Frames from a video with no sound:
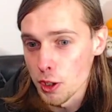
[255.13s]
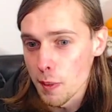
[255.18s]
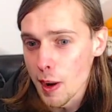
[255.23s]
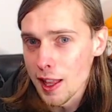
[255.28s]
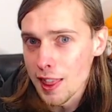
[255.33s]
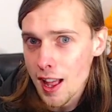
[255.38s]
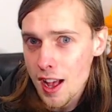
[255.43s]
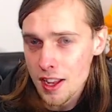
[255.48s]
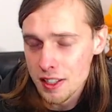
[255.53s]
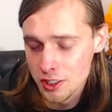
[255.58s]
to
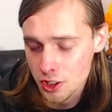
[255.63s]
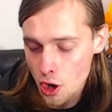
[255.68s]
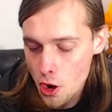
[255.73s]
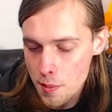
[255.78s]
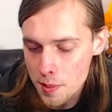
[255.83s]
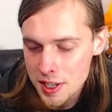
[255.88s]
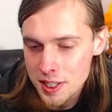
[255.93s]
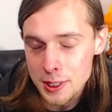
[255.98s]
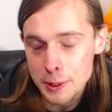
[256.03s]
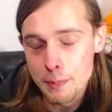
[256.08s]
my last
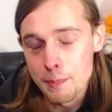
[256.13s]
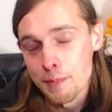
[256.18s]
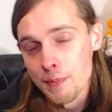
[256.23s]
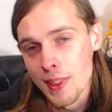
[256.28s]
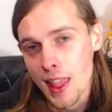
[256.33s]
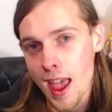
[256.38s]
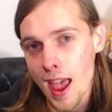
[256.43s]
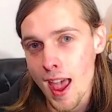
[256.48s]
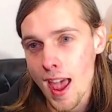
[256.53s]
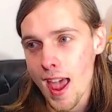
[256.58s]
comment
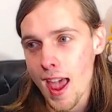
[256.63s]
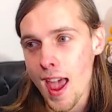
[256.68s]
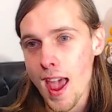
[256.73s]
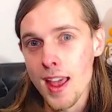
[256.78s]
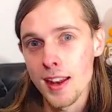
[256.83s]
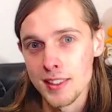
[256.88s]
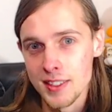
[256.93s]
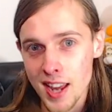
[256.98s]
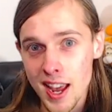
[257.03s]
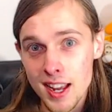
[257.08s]

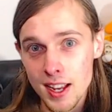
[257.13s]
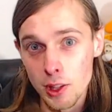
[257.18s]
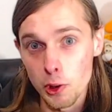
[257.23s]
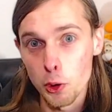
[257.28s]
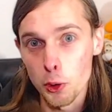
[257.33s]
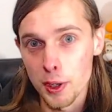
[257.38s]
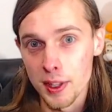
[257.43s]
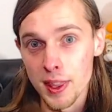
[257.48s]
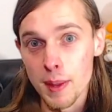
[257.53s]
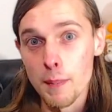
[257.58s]
and take a
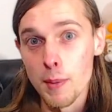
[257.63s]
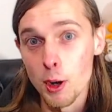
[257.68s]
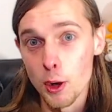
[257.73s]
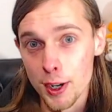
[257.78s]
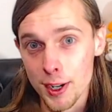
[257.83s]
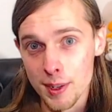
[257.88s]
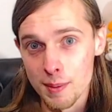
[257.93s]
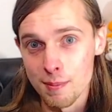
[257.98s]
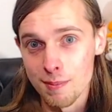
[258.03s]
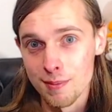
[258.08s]
look in the
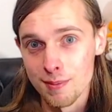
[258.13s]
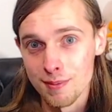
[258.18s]
mirror.